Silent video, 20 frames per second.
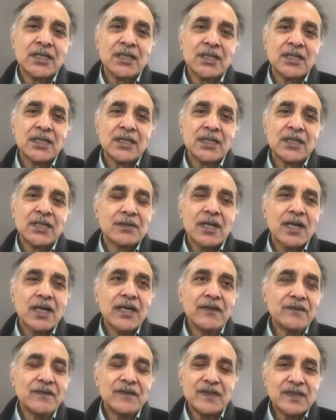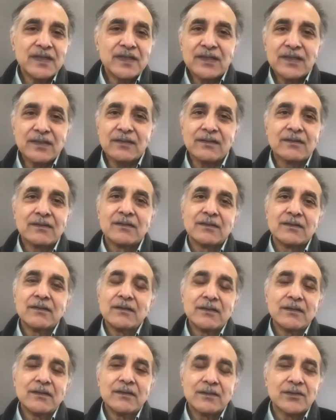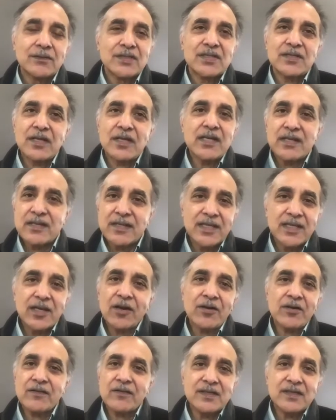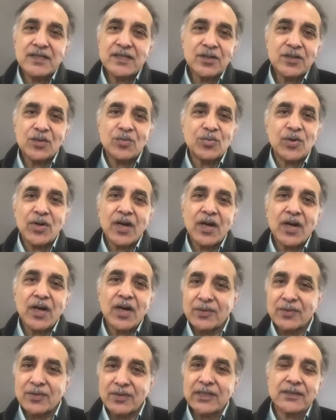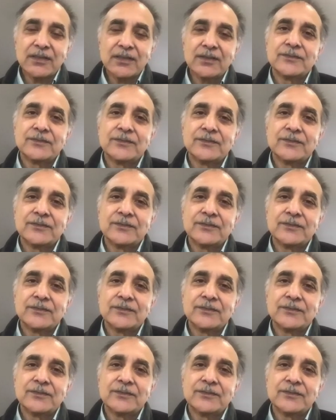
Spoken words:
kind of didn't study the art of the deal properly.